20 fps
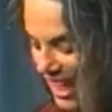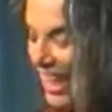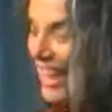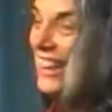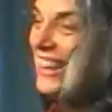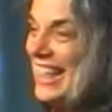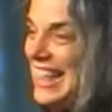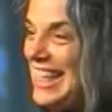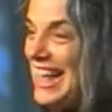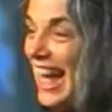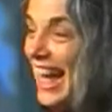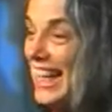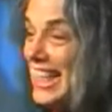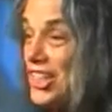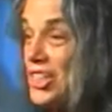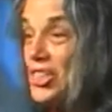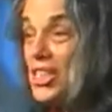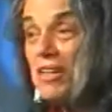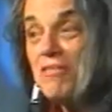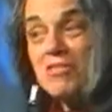The night
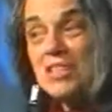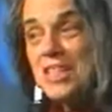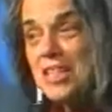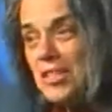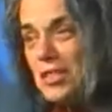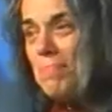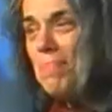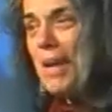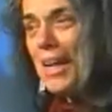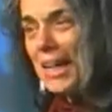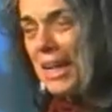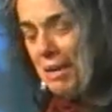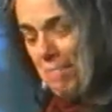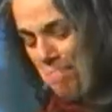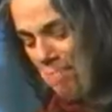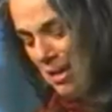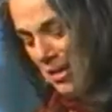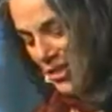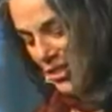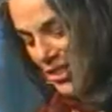shift is making
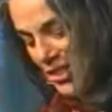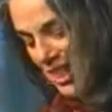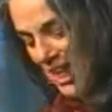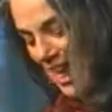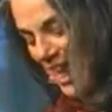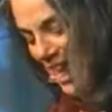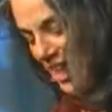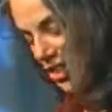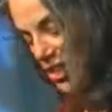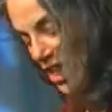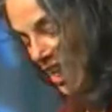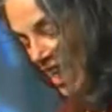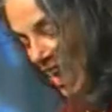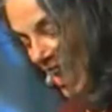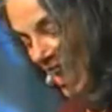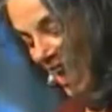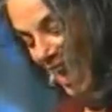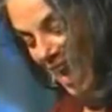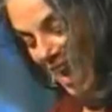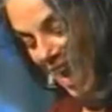butterscotch,
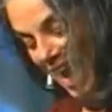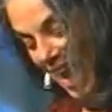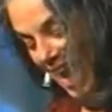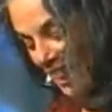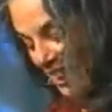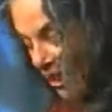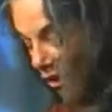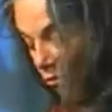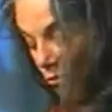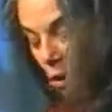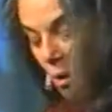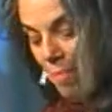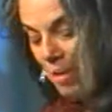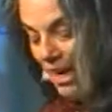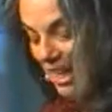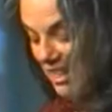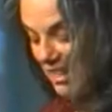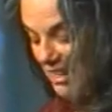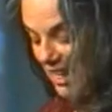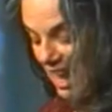and the aroma
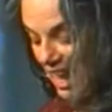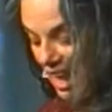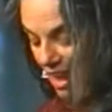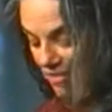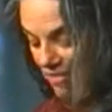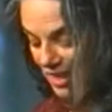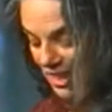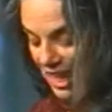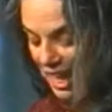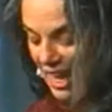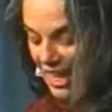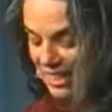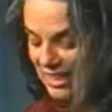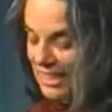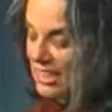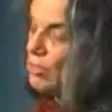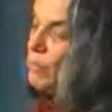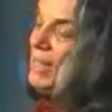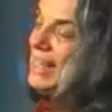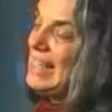is heavy and
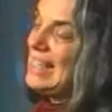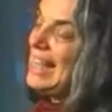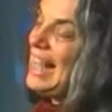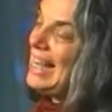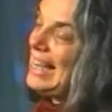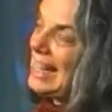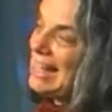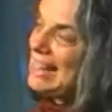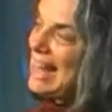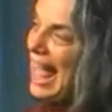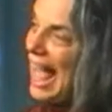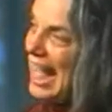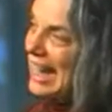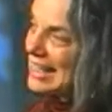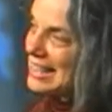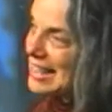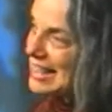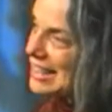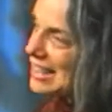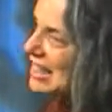sweet. And in
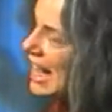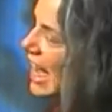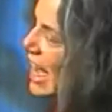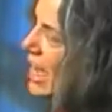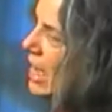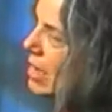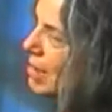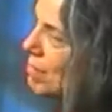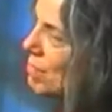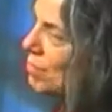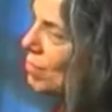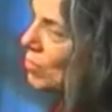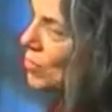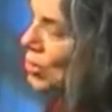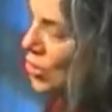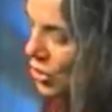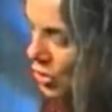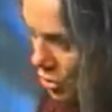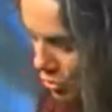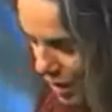that same
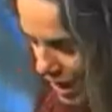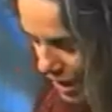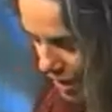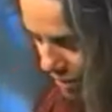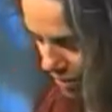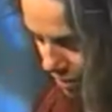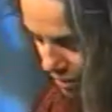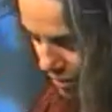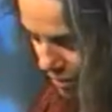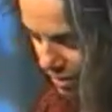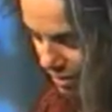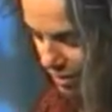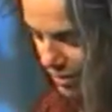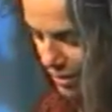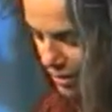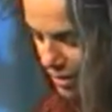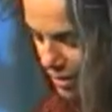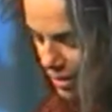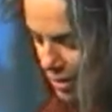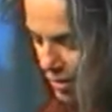street,
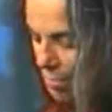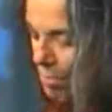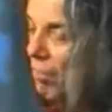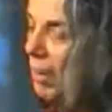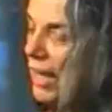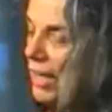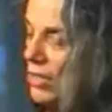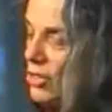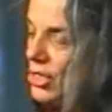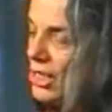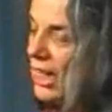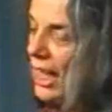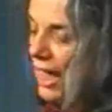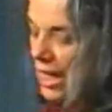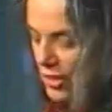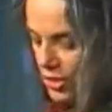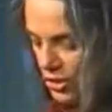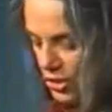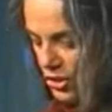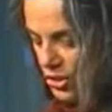
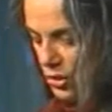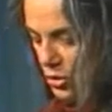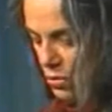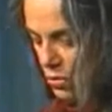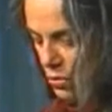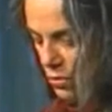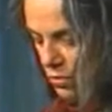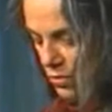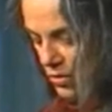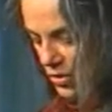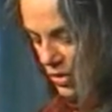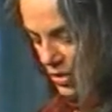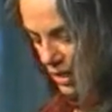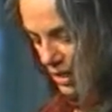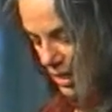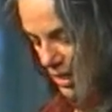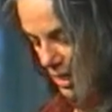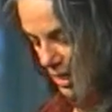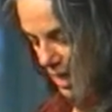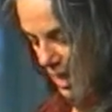butterscotch soothes
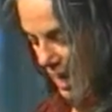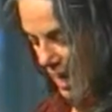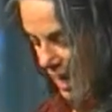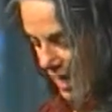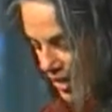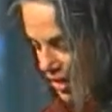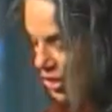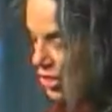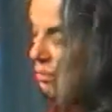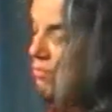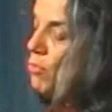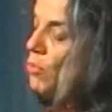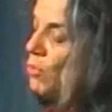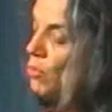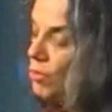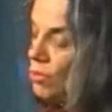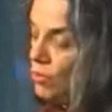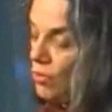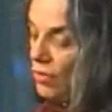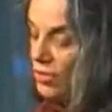and
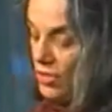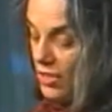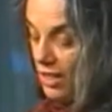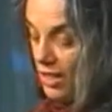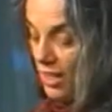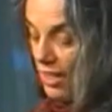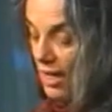smooths